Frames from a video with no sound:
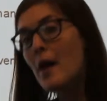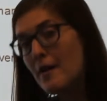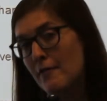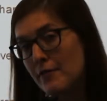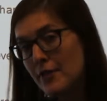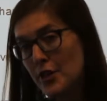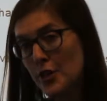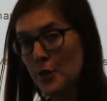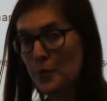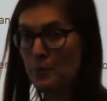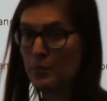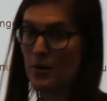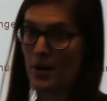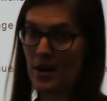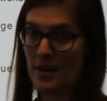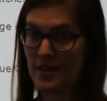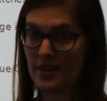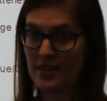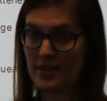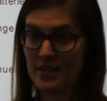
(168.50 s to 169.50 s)
revenue
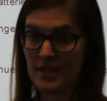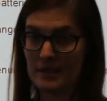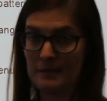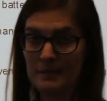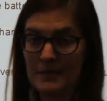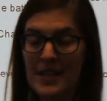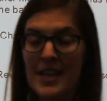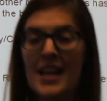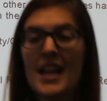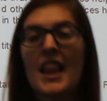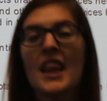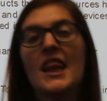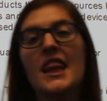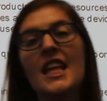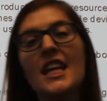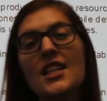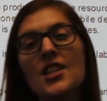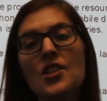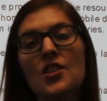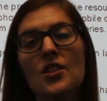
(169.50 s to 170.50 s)
product.
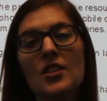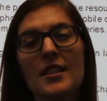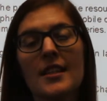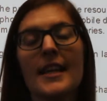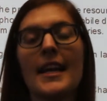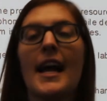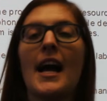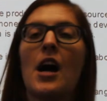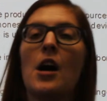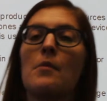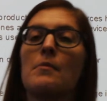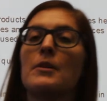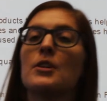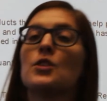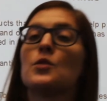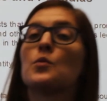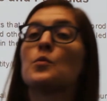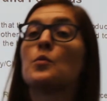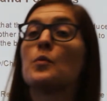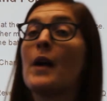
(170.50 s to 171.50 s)
This looks at how
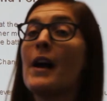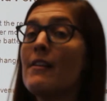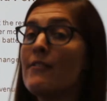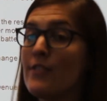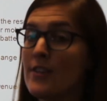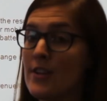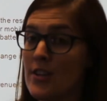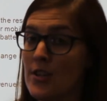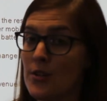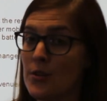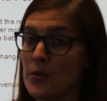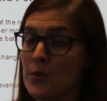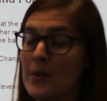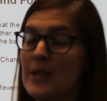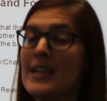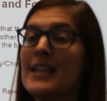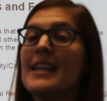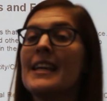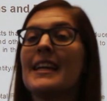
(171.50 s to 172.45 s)
much revenue